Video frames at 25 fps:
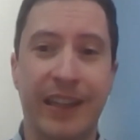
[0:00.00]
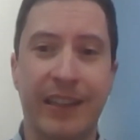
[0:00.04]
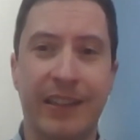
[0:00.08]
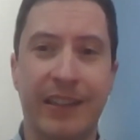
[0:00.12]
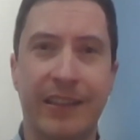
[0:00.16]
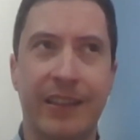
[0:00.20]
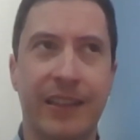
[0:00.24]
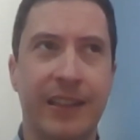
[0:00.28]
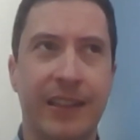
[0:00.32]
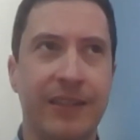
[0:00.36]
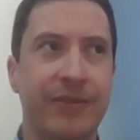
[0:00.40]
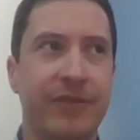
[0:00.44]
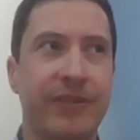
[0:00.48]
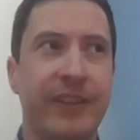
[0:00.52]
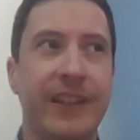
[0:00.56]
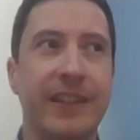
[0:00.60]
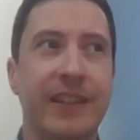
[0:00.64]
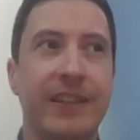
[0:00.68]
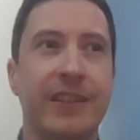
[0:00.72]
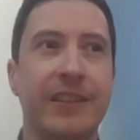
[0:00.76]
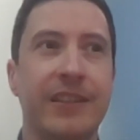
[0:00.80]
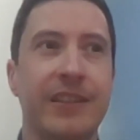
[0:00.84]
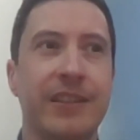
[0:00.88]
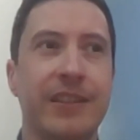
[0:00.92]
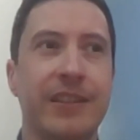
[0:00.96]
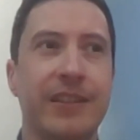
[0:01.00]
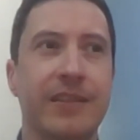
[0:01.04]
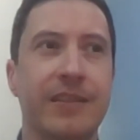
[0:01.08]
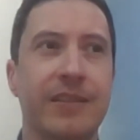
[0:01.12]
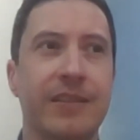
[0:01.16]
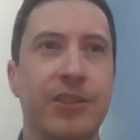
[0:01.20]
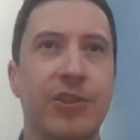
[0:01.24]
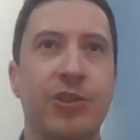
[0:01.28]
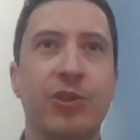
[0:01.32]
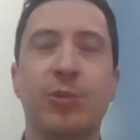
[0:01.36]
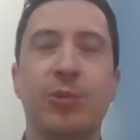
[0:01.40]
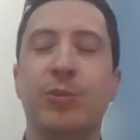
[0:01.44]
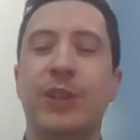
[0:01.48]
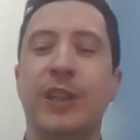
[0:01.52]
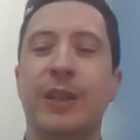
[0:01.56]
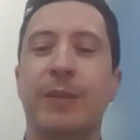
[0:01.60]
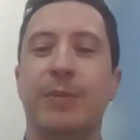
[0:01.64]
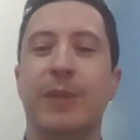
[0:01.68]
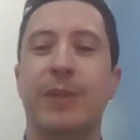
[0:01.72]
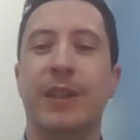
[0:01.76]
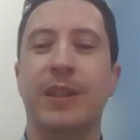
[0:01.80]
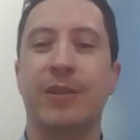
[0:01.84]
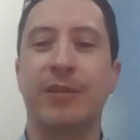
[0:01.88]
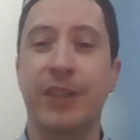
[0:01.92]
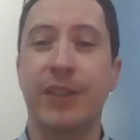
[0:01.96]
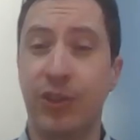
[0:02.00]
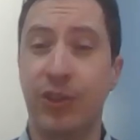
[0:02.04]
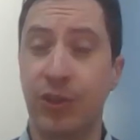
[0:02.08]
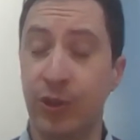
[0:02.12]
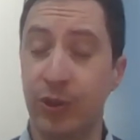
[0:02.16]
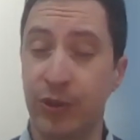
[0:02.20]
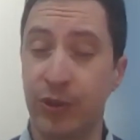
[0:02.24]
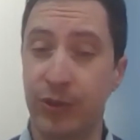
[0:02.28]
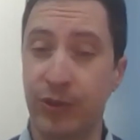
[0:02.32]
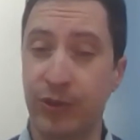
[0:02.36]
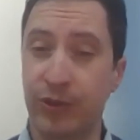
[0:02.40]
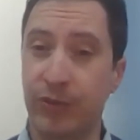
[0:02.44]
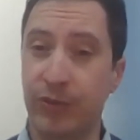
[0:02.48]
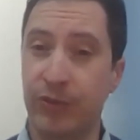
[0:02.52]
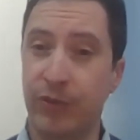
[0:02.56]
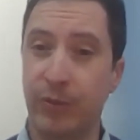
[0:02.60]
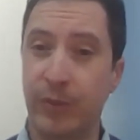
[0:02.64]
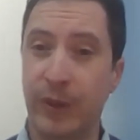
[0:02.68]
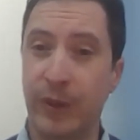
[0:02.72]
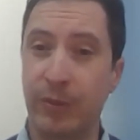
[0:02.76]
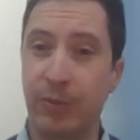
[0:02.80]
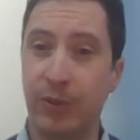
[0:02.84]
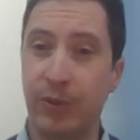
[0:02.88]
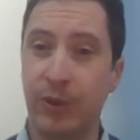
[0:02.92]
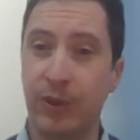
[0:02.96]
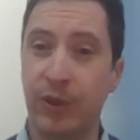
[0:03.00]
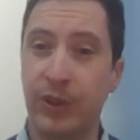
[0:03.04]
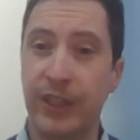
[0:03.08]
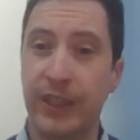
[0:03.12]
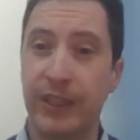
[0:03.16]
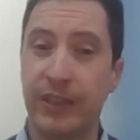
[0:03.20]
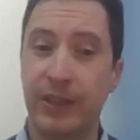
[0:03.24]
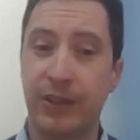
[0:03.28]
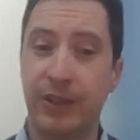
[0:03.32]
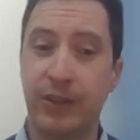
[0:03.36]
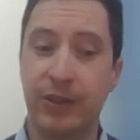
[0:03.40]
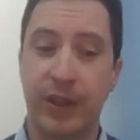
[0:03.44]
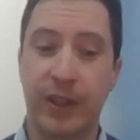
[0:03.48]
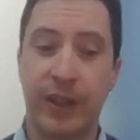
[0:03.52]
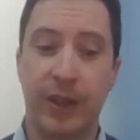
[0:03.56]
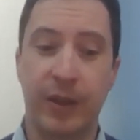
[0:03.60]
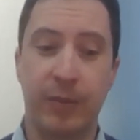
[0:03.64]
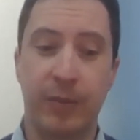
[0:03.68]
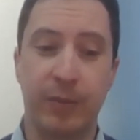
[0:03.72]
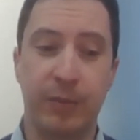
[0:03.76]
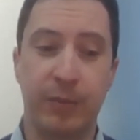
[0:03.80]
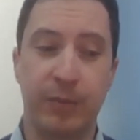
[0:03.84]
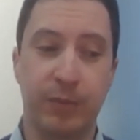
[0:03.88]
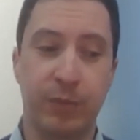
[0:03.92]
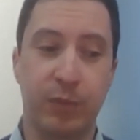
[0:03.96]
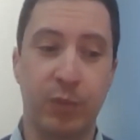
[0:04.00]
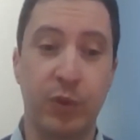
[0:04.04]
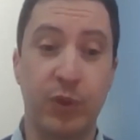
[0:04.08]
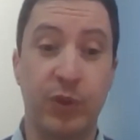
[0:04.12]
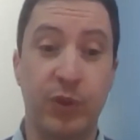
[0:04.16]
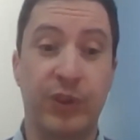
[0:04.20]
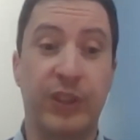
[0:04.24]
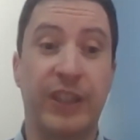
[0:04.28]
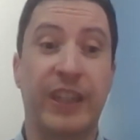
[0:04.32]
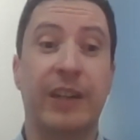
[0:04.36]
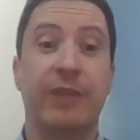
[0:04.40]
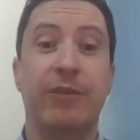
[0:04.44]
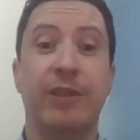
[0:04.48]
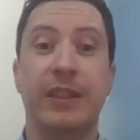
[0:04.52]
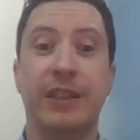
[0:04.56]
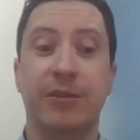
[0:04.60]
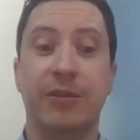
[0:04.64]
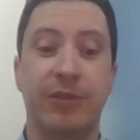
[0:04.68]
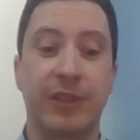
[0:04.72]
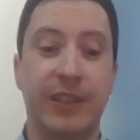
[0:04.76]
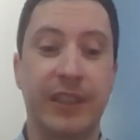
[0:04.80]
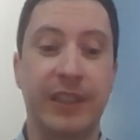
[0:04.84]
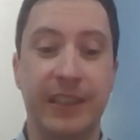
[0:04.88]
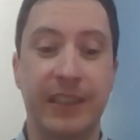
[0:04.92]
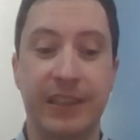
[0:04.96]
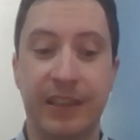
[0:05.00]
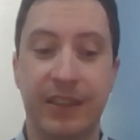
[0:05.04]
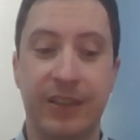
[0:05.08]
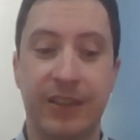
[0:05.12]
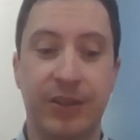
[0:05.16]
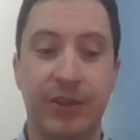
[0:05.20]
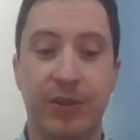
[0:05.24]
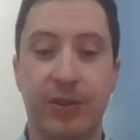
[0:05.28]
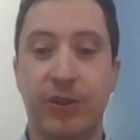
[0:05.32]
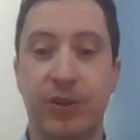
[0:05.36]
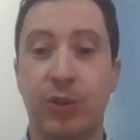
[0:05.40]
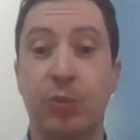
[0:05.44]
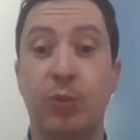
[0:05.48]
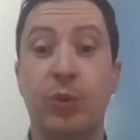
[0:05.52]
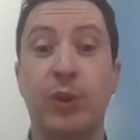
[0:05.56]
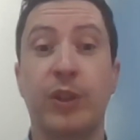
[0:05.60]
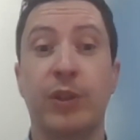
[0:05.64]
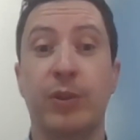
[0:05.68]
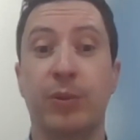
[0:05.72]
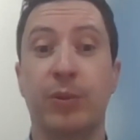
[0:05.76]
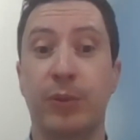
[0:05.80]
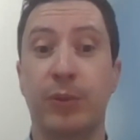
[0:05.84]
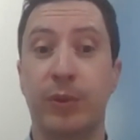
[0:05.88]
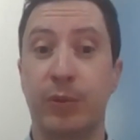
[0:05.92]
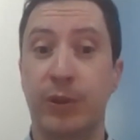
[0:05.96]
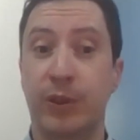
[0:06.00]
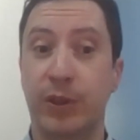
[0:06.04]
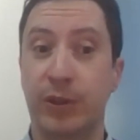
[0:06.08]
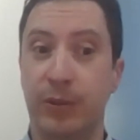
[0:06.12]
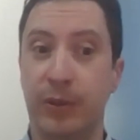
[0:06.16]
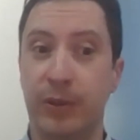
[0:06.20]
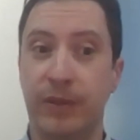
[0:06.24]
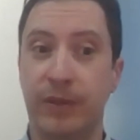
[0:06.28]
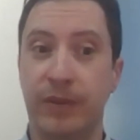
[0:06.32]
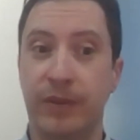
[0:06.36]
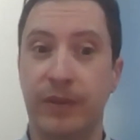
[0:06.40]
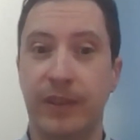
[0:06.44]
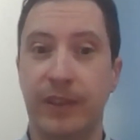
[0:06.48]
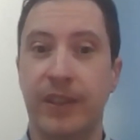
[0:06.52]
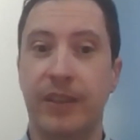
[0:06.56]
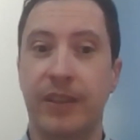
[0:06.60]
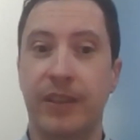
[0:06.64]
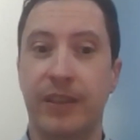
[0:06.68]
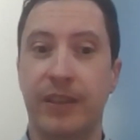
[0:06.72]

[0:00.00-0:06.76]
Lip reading: in fact, the subject matter I chose for my project was directly related to work we were doing at the